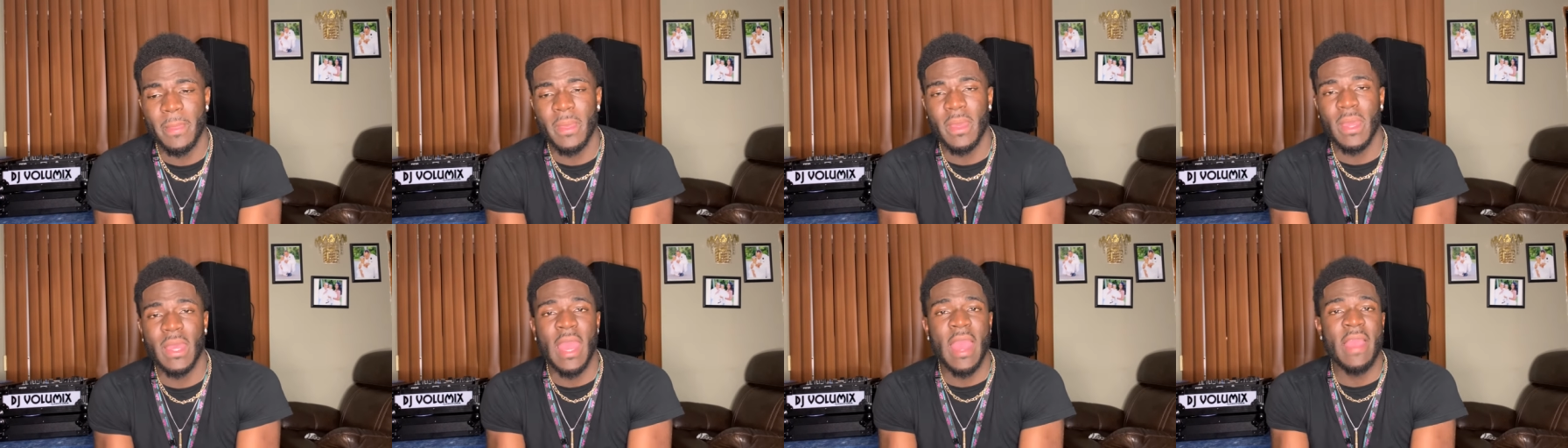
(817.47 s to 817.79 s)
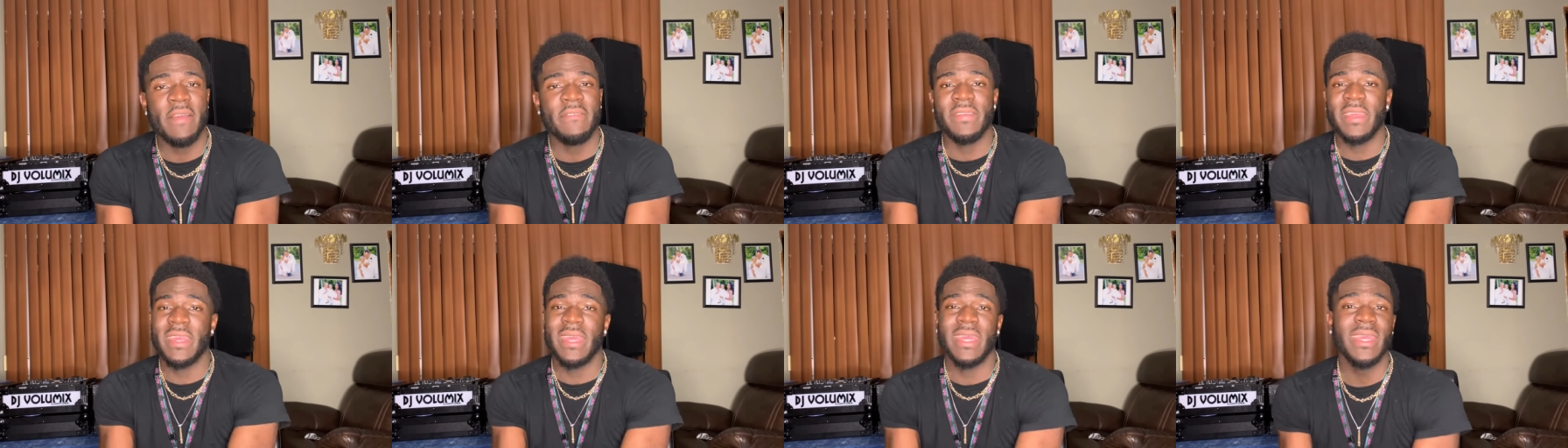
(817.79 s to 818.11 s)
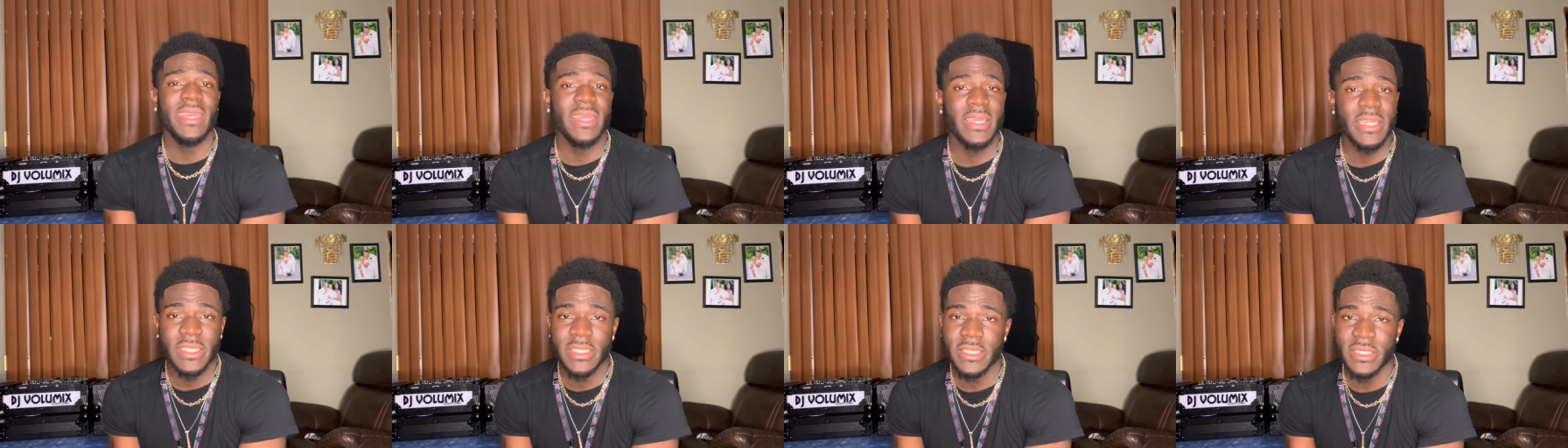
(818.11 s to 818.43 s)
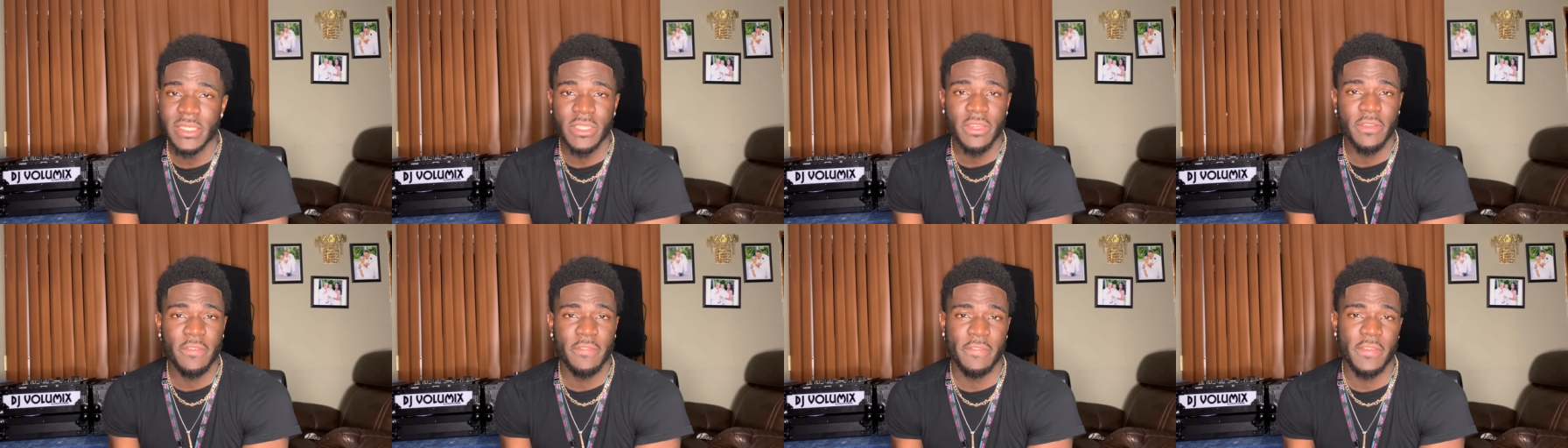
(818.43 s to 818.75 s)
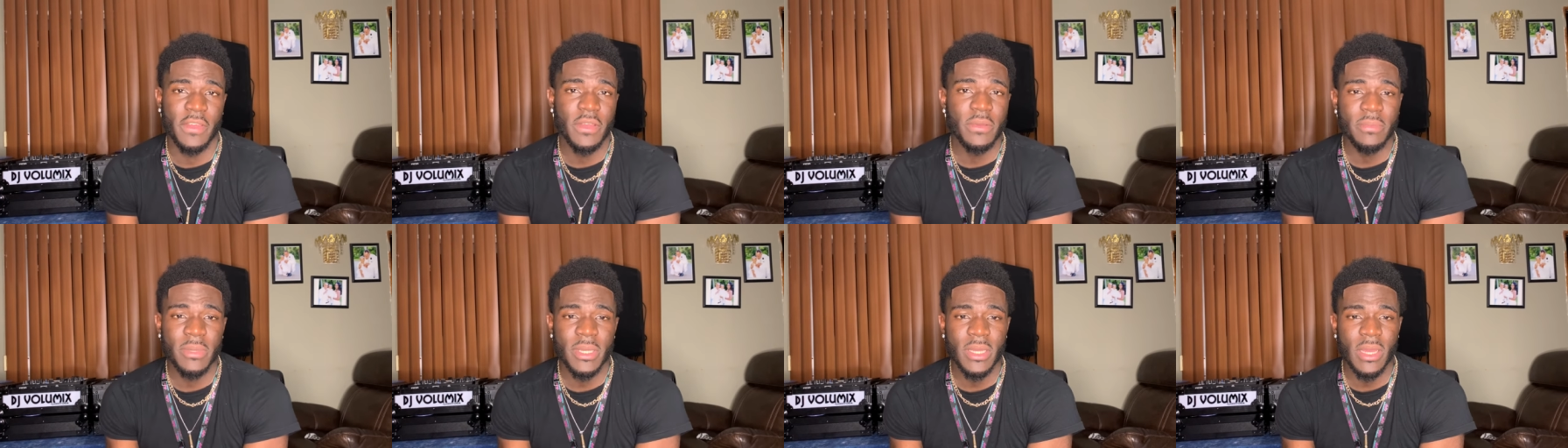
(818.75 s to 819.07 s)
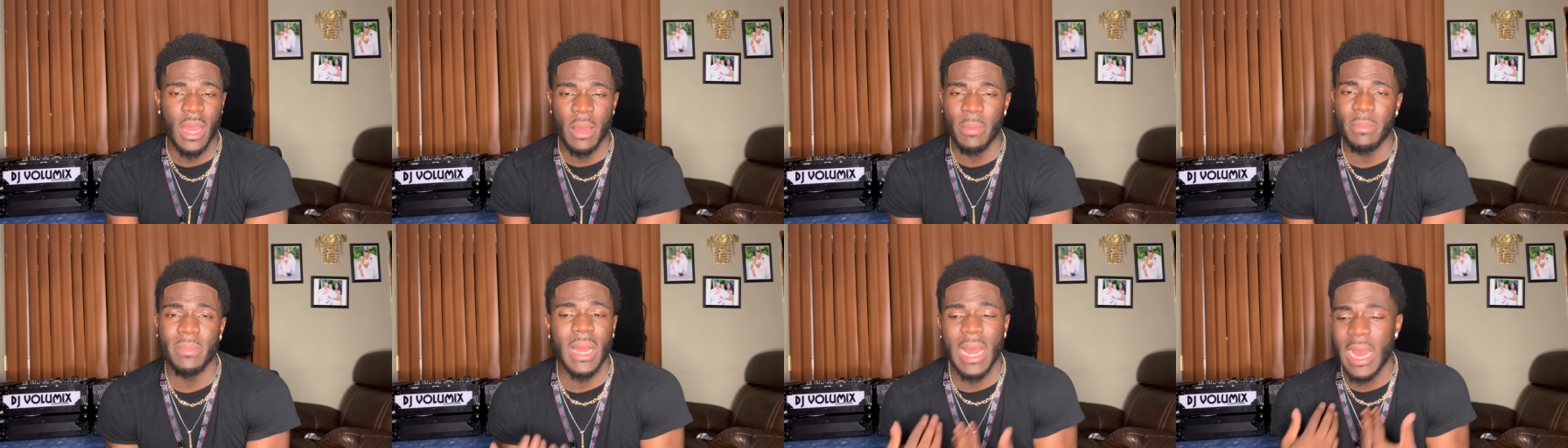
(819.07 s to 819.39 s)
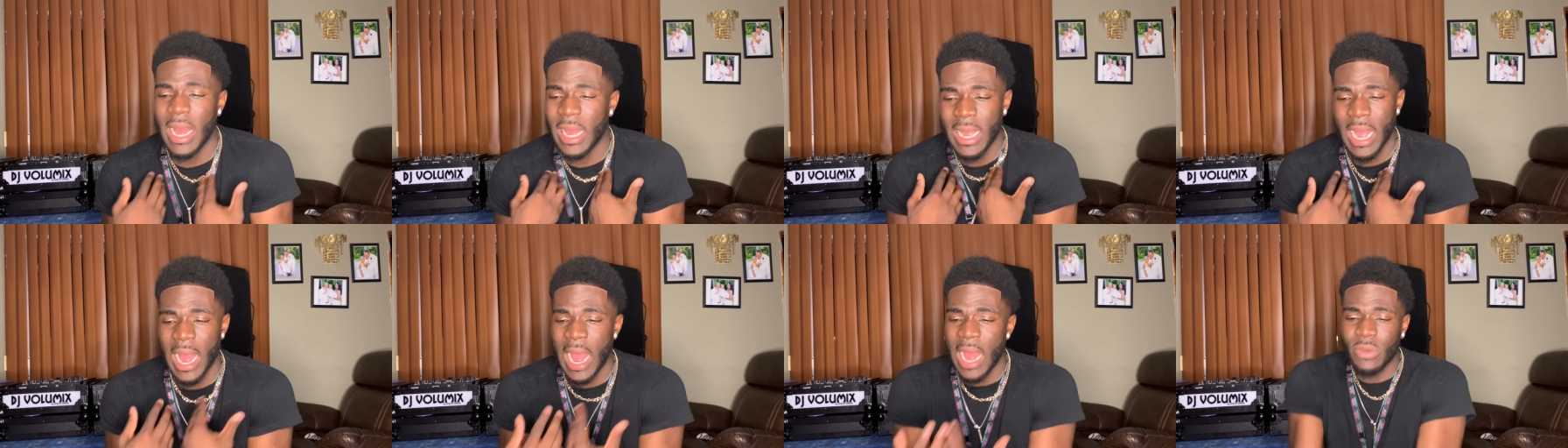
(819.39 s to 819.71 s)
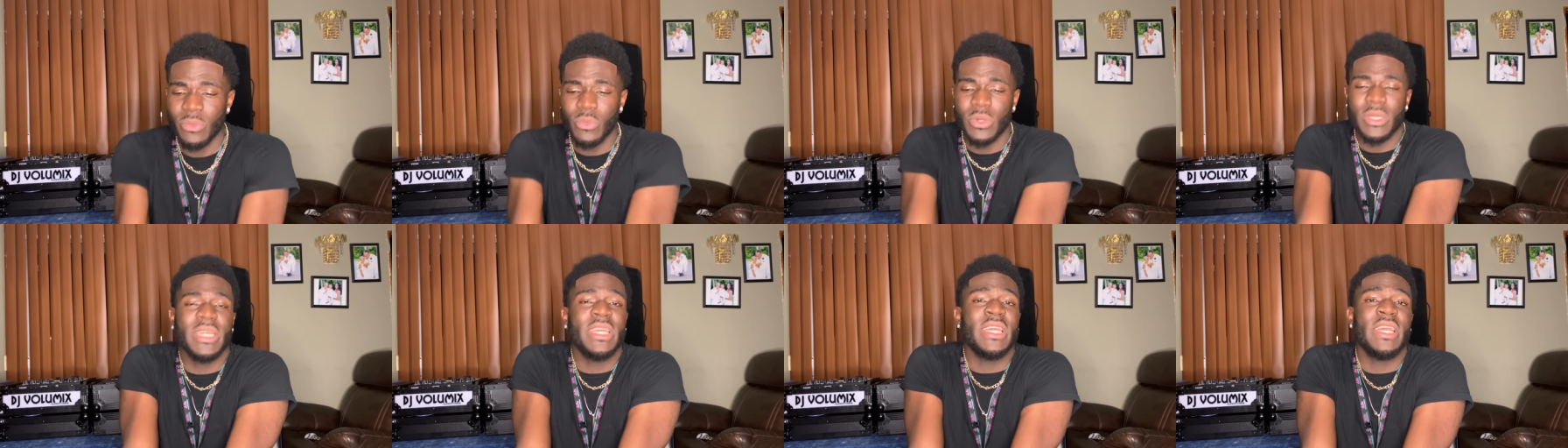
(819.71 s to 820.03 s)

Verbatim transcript: have kids, you feel me? I want